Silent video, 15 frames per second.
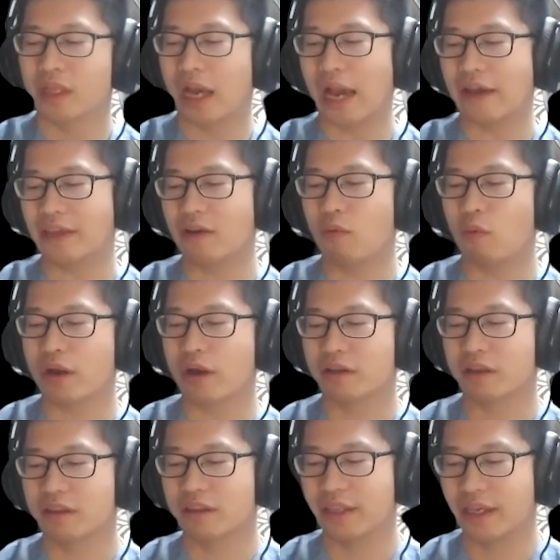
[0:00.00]
I think one of
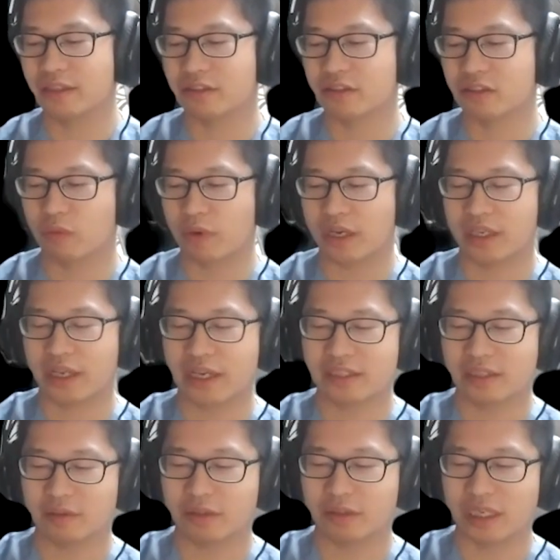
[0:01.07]
the things is to recognize
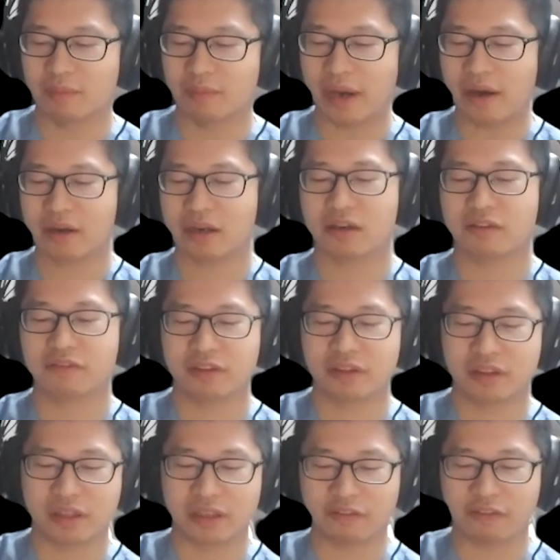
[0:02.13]
the amount of
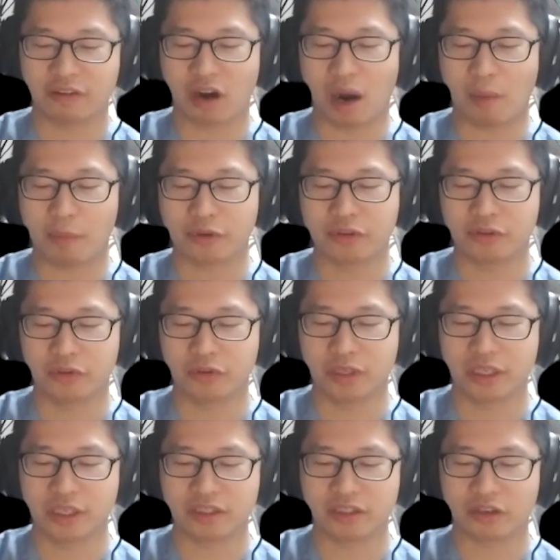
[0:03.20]
different
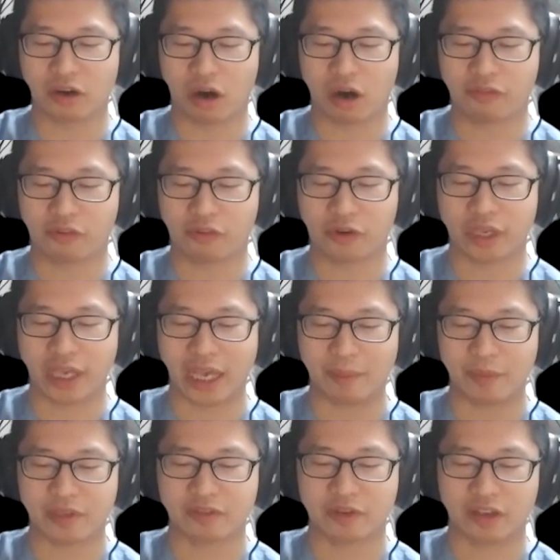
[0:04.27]
opportunities there are for the
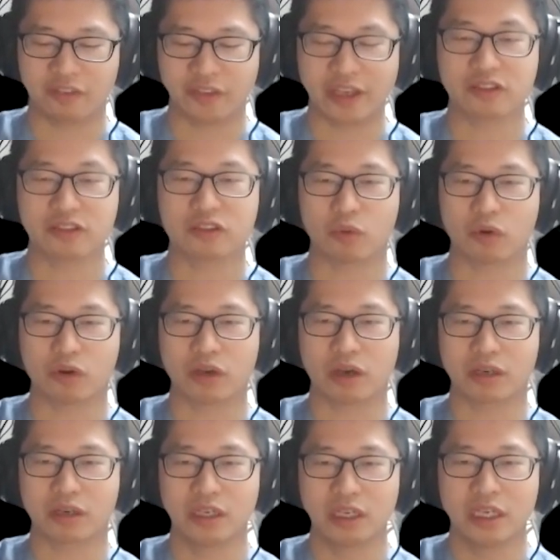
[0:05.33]
campus, like things to work
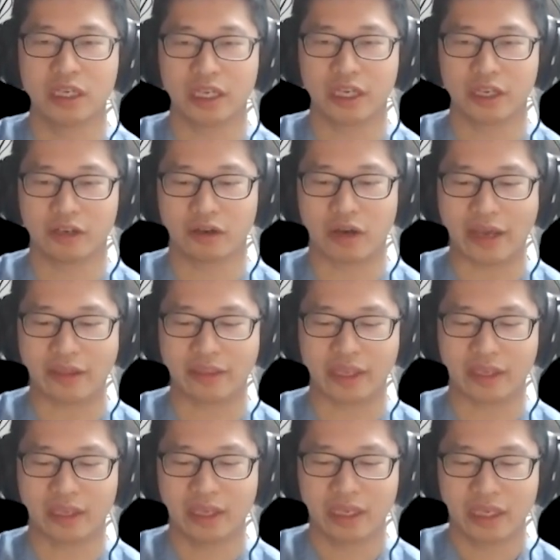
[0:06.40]
on. You know, I
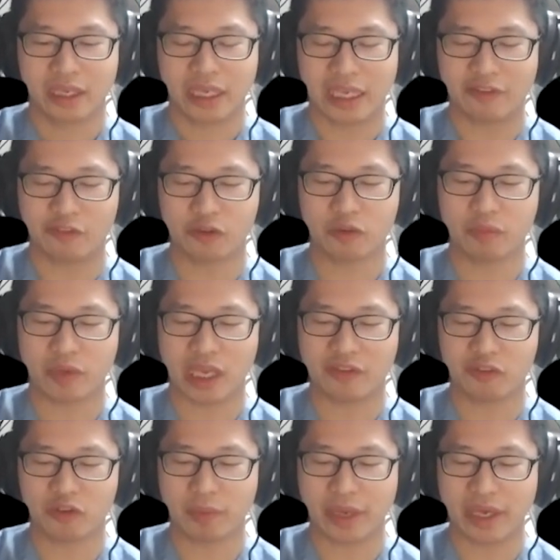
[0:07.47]
think if you
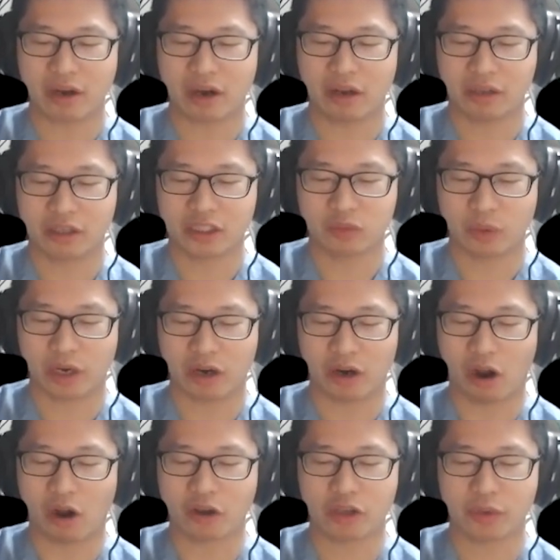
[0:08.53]
make college where
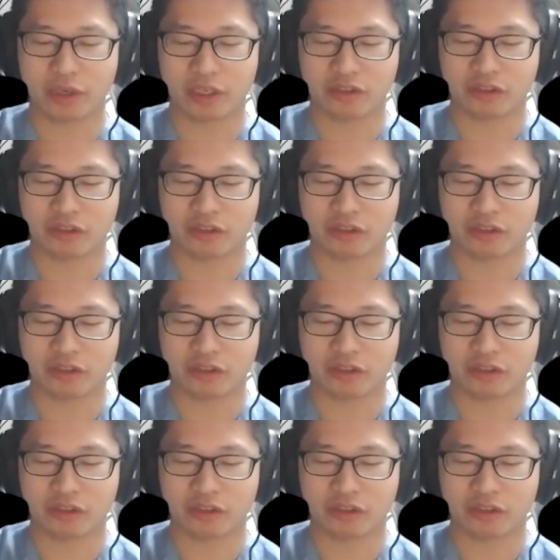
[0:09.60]
all you want to